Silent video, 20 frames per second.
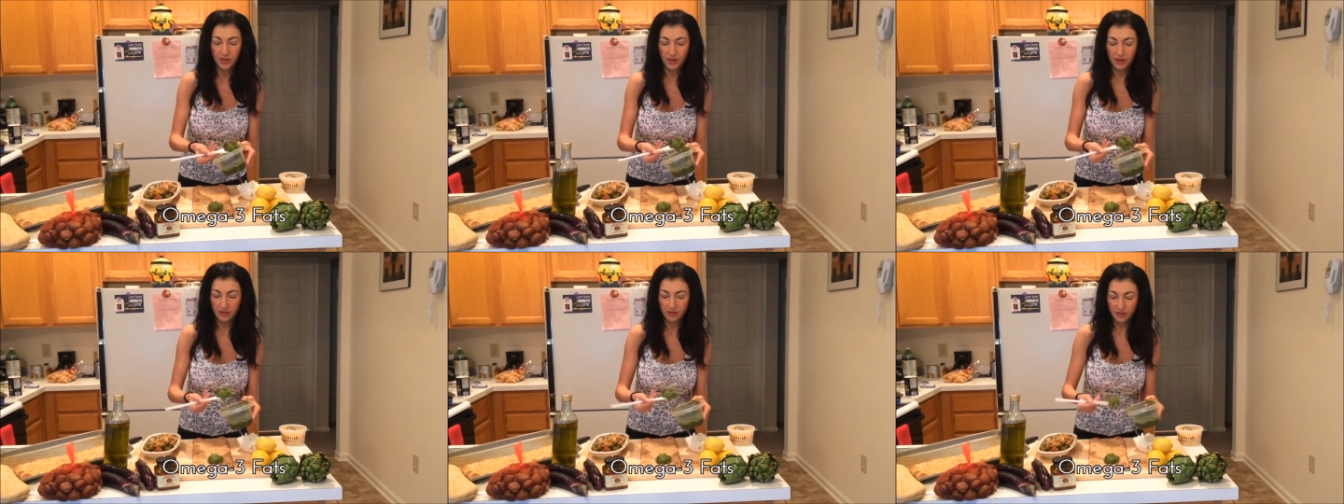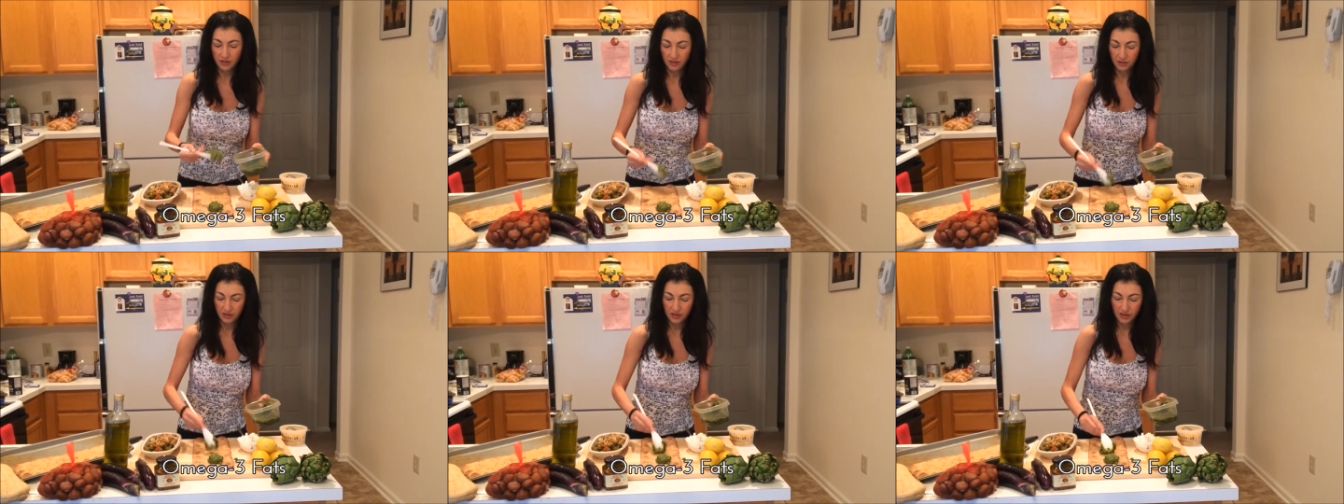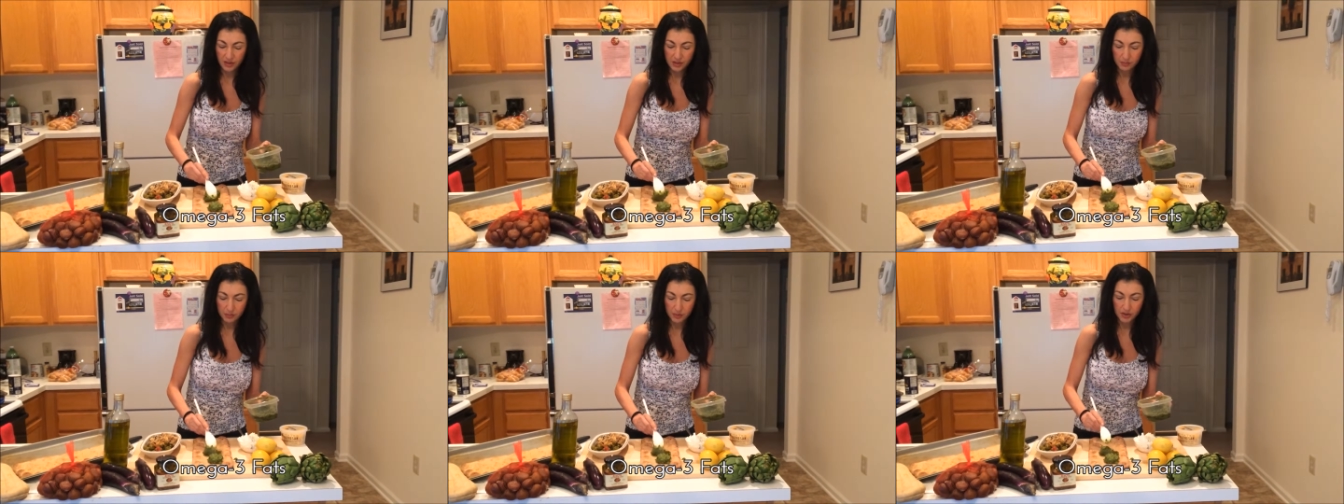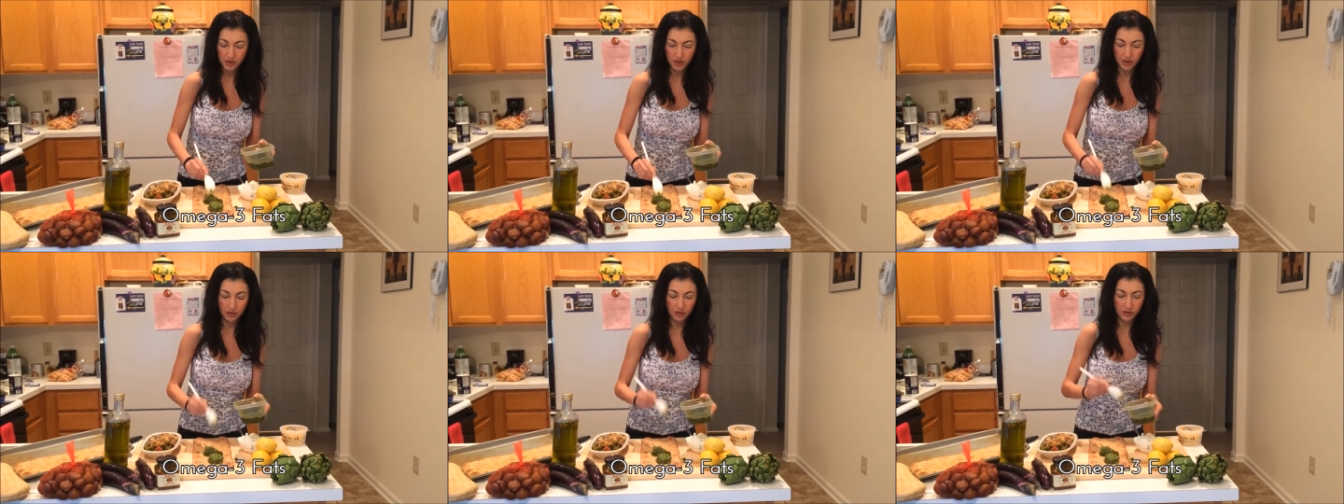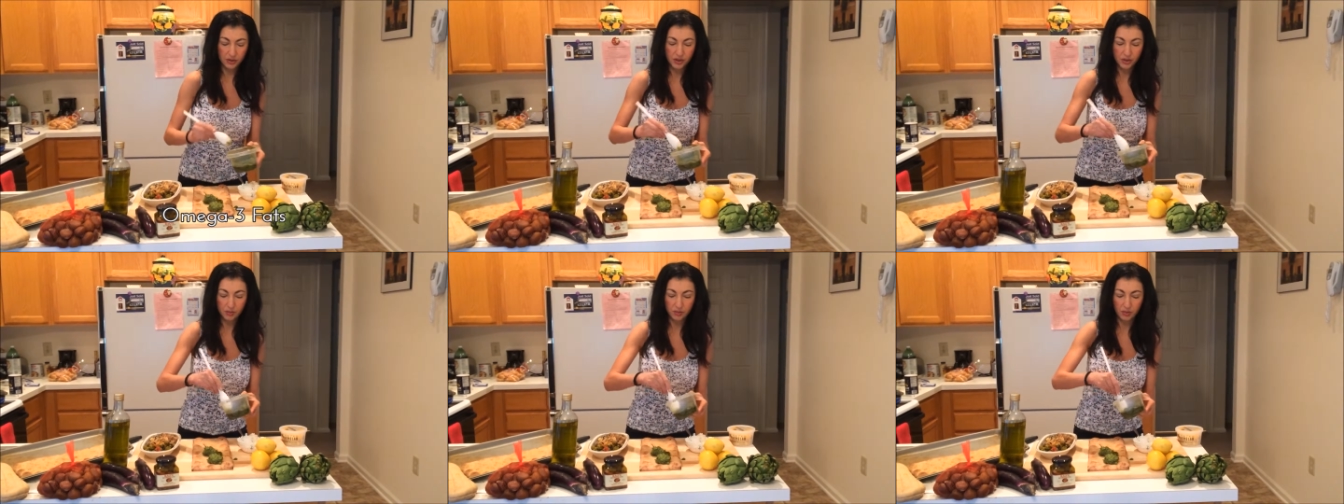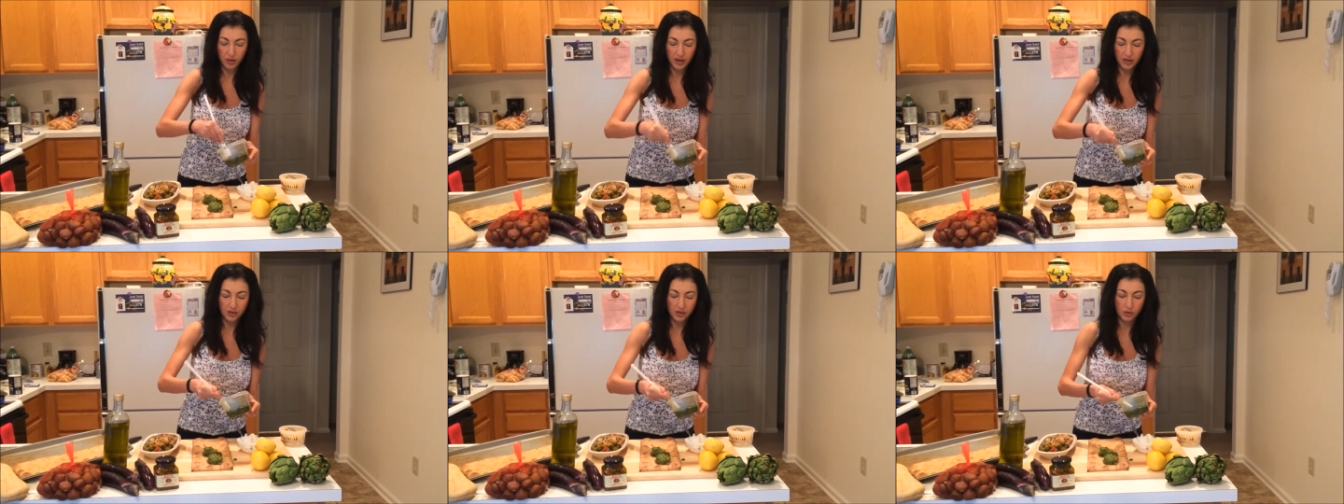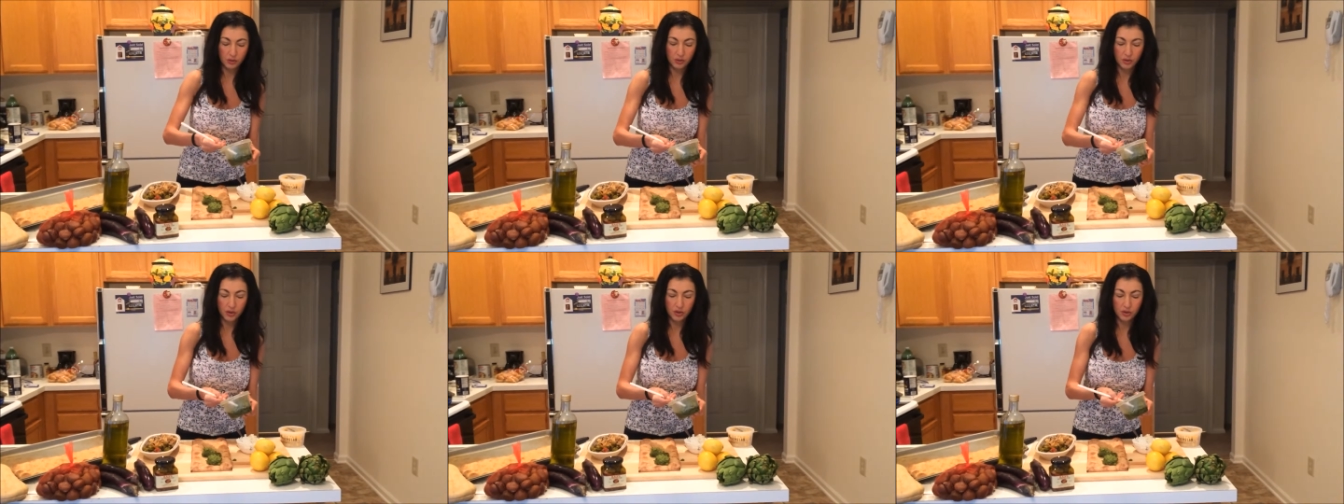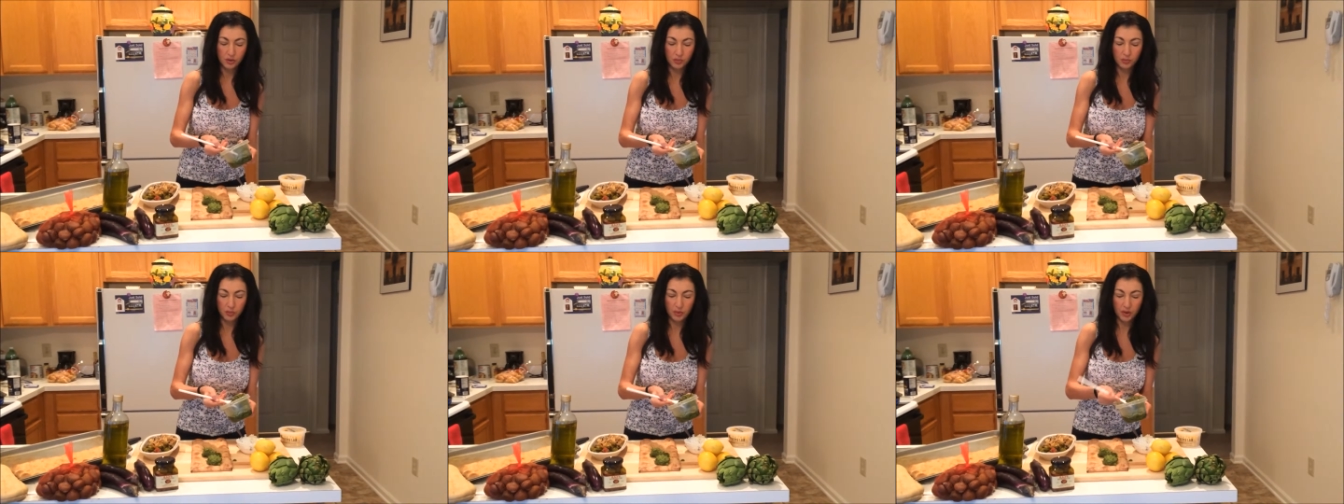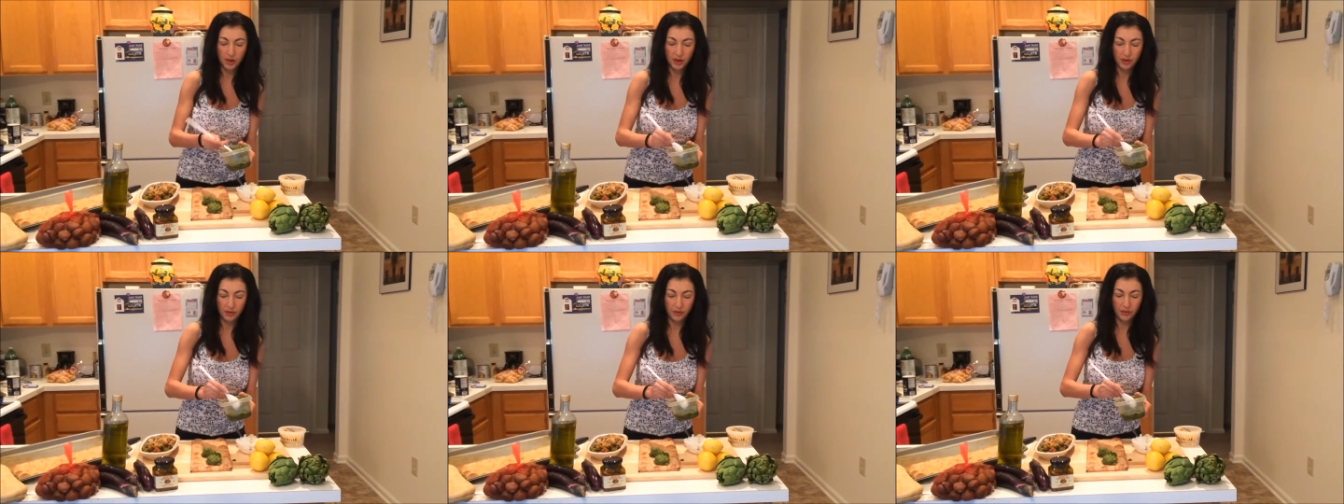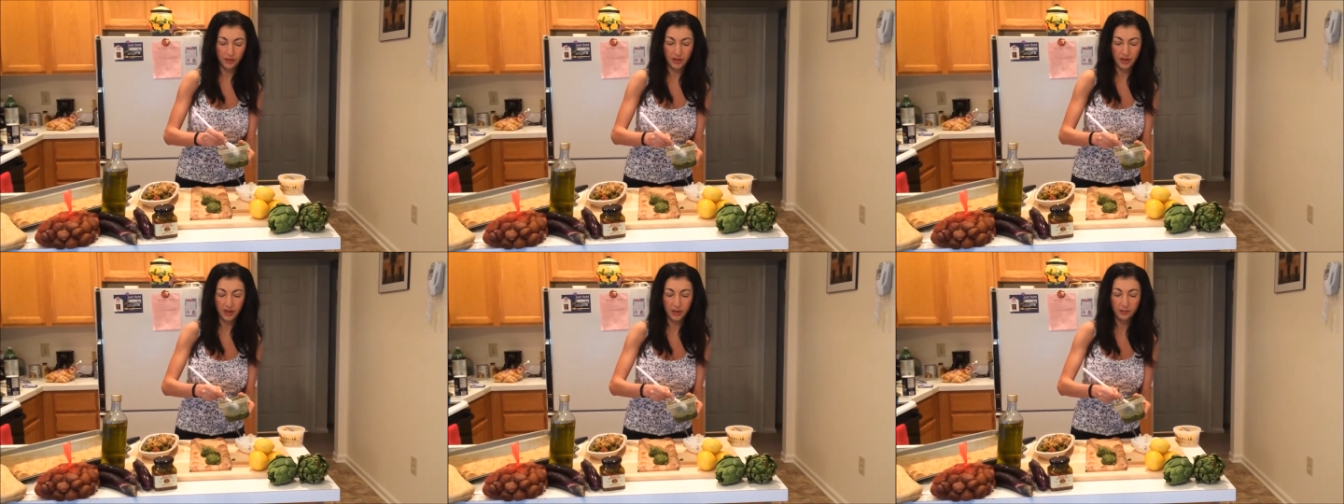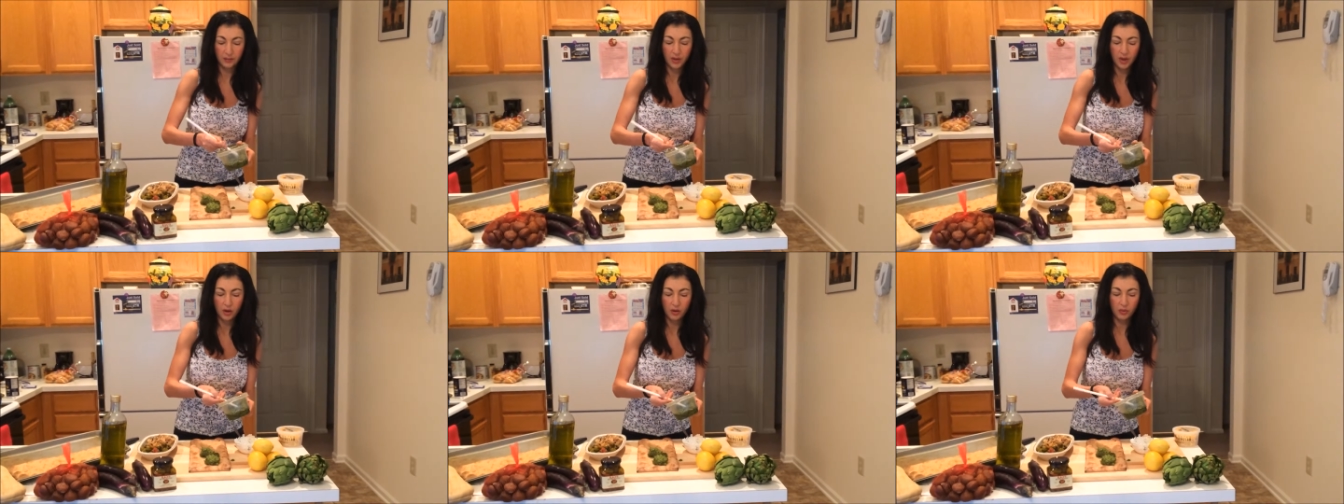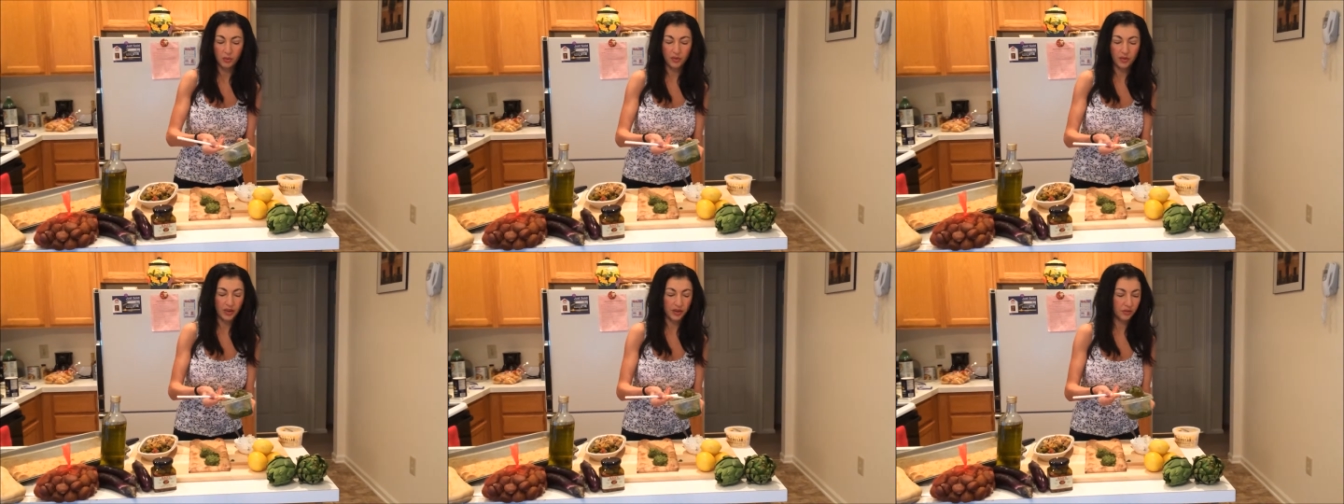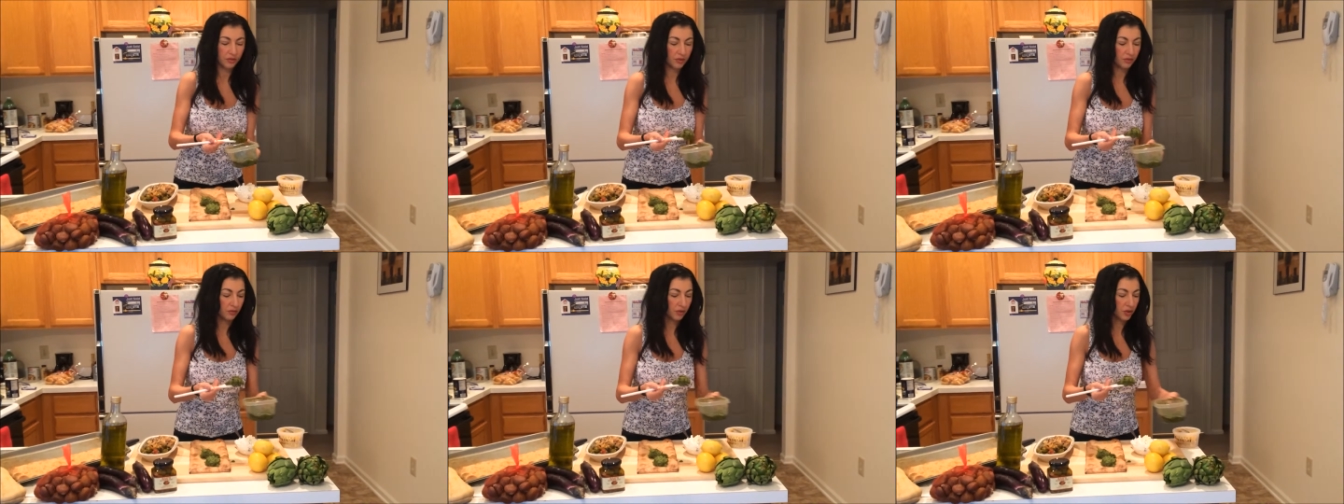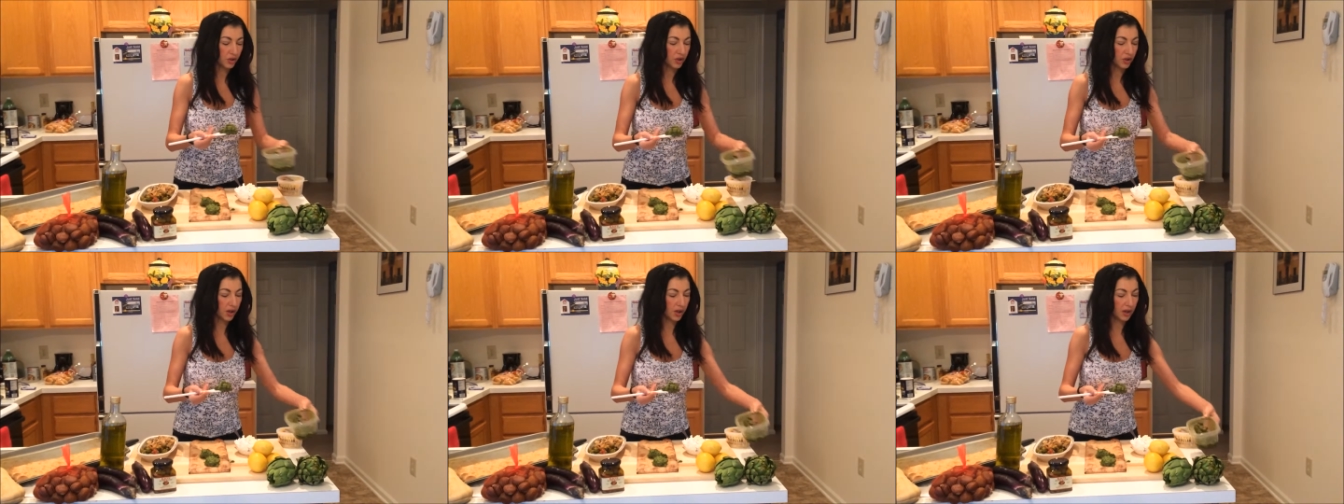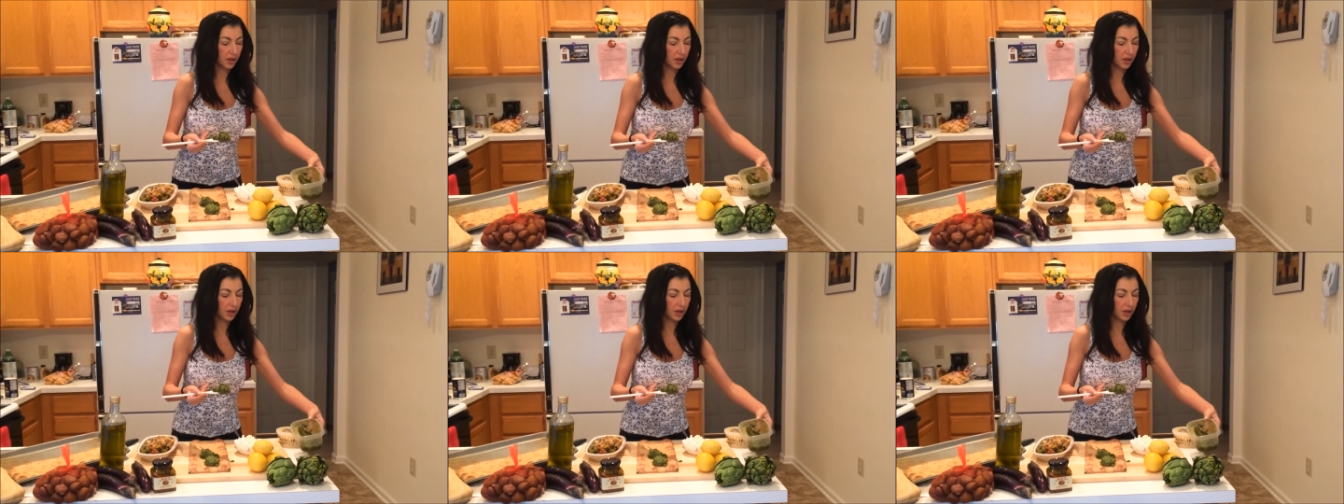in this particular spread, so it's super healthy, with extra virgin